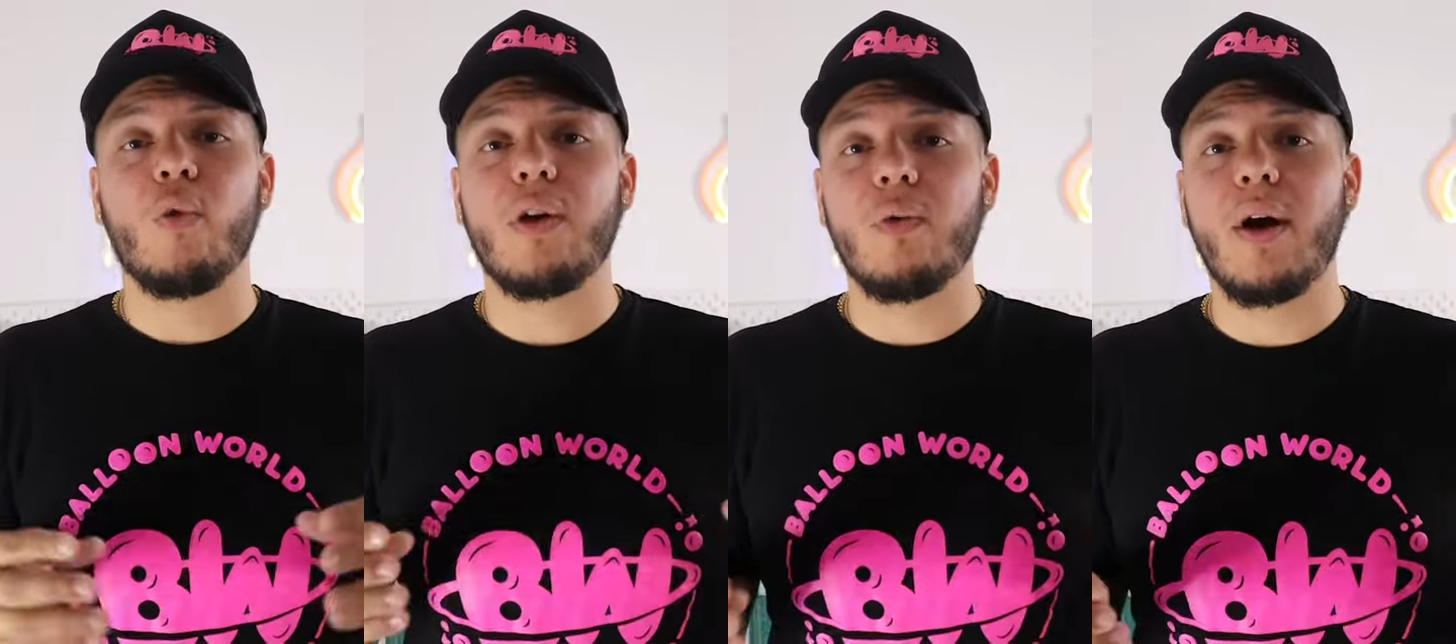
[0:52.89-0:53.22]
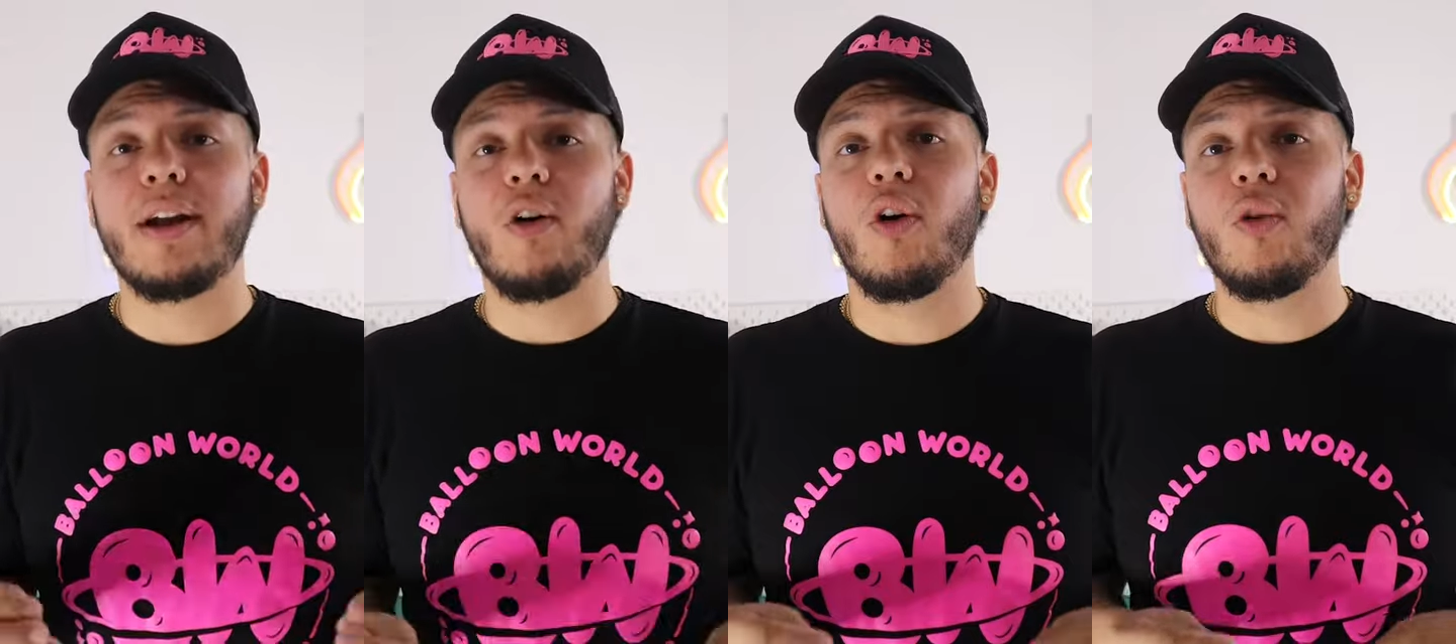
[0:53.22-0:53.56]
We
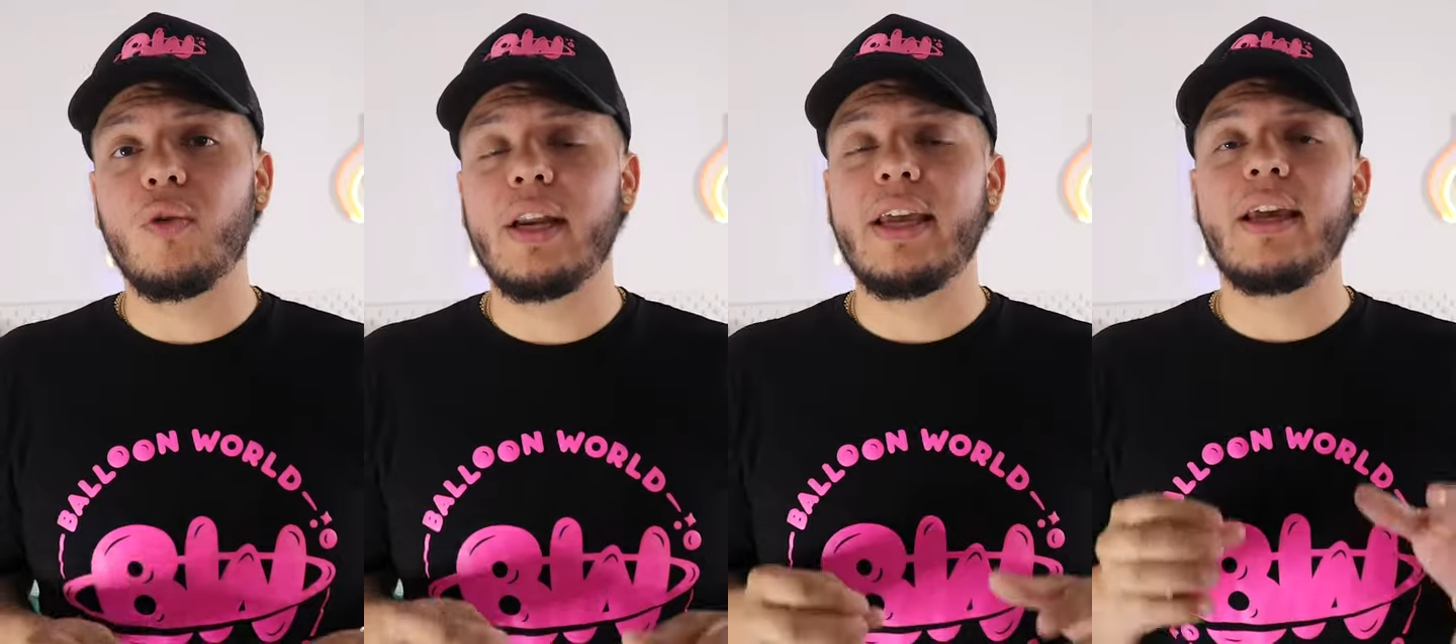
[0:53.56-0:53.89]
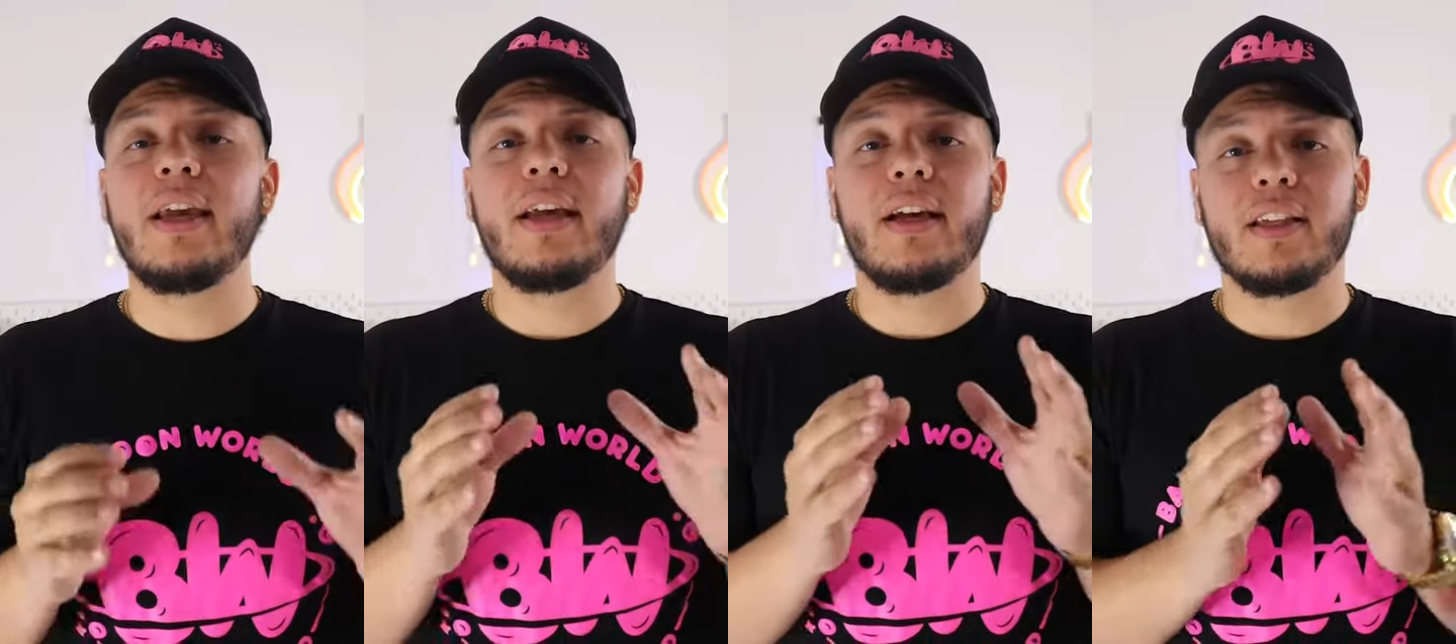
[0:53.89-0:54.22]
want only
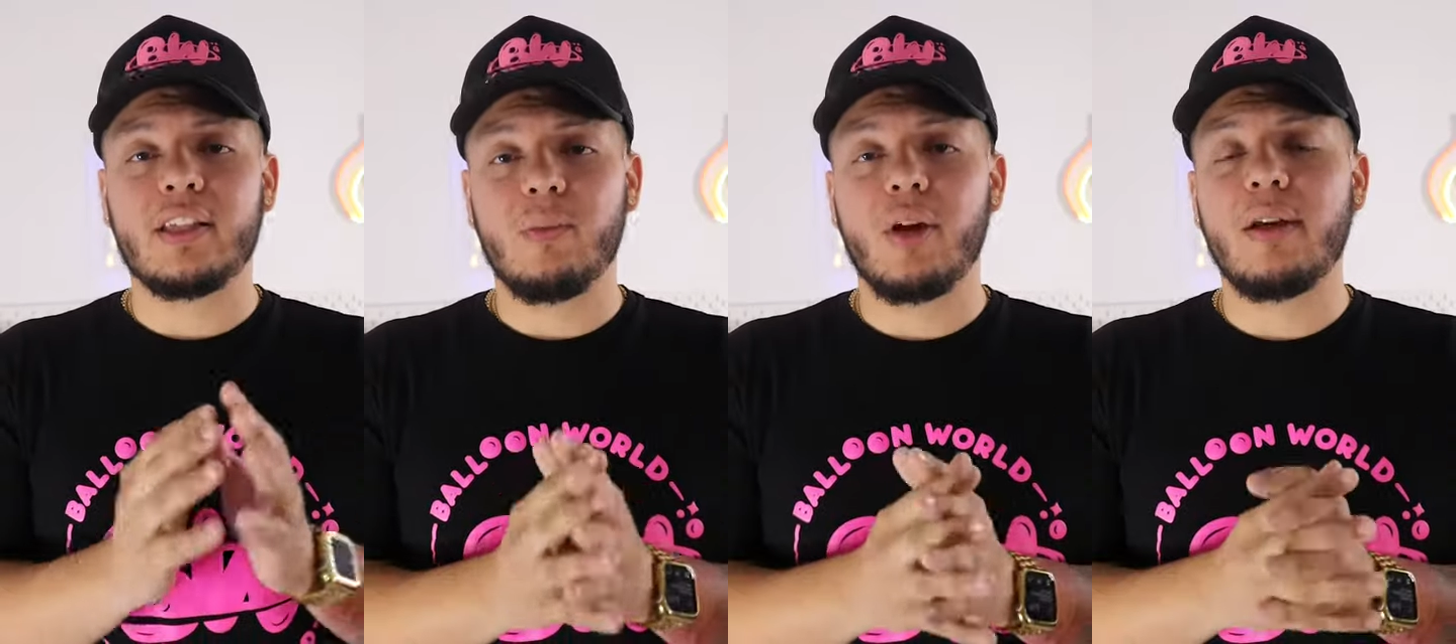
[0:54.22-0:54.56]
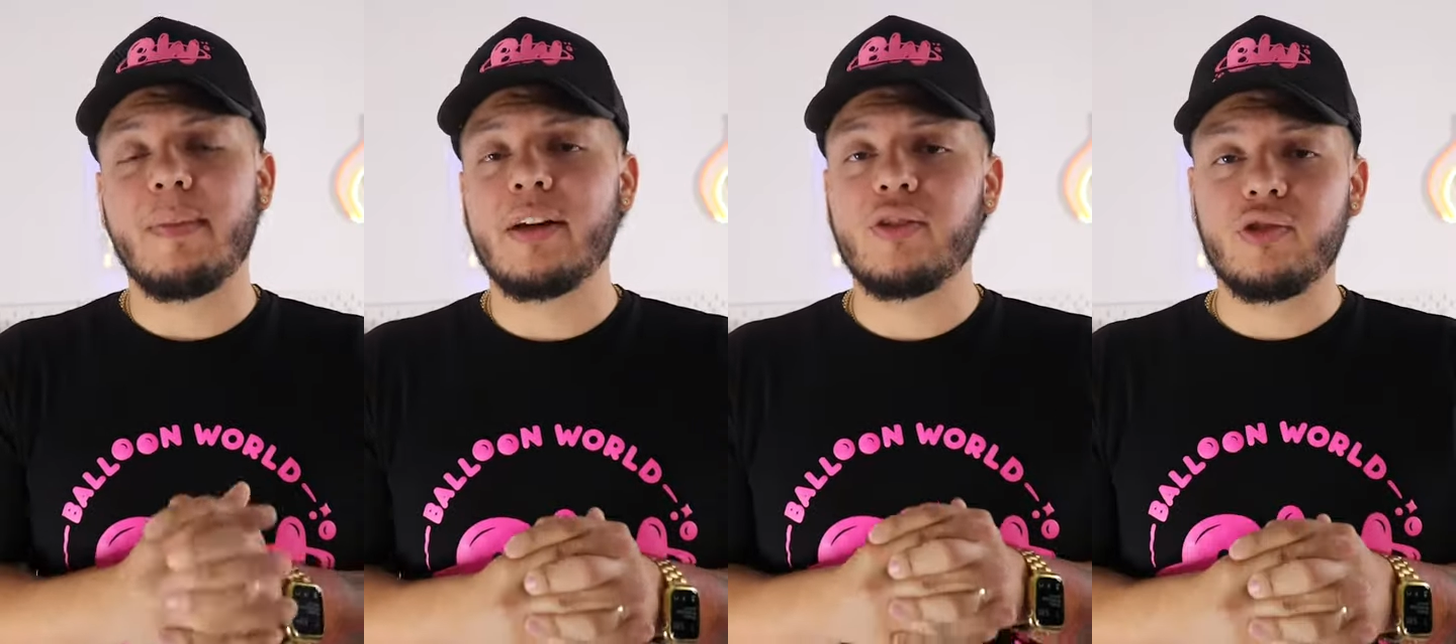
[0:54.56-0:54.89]
a small
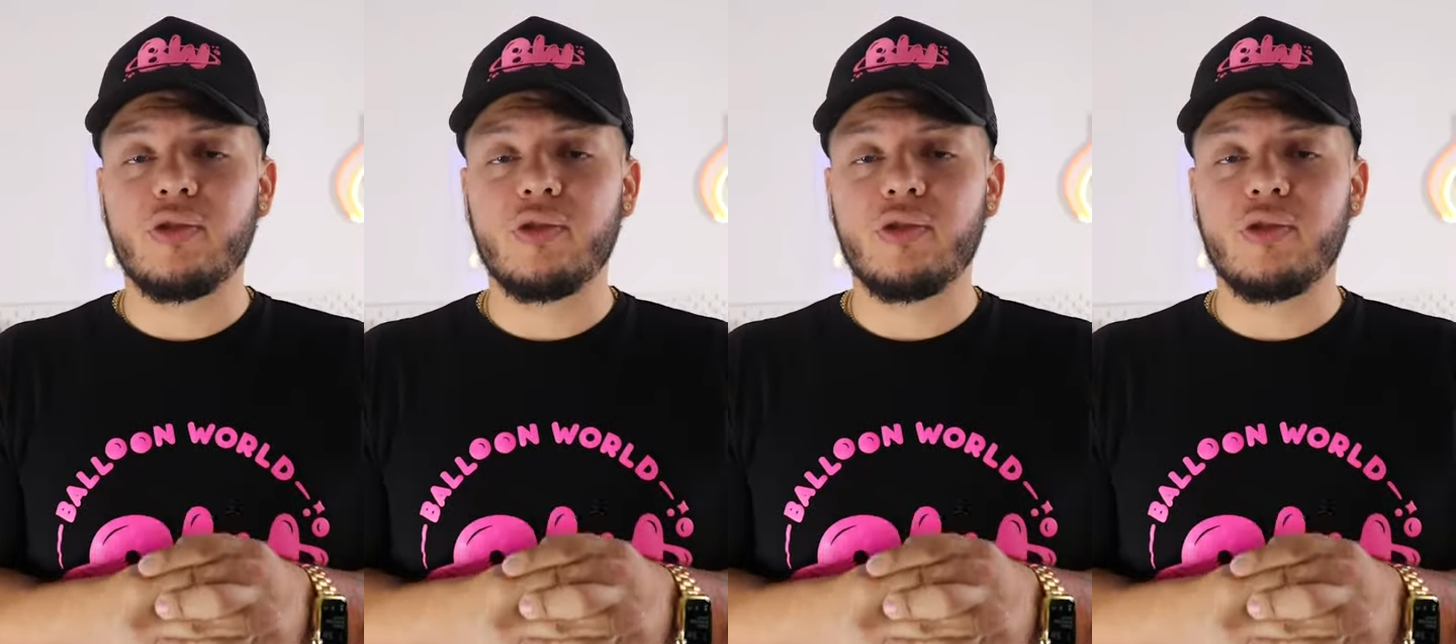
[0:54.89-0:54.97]
amount of